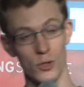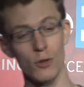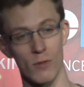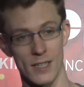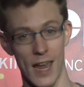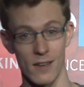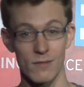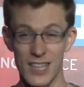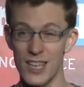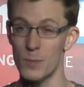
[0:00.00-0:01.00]
you do
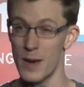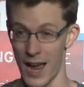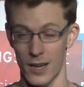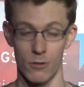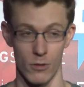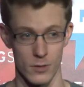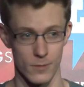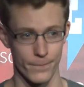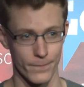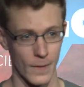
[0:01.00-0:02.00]
retain tend to be accurate.
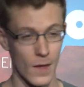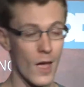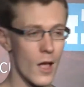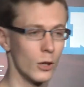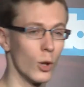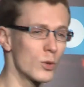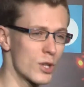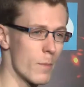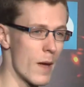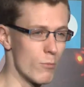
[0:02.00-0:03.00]

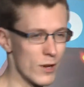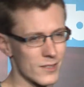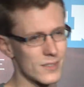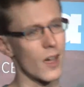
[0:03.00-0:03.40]
Long-term memory is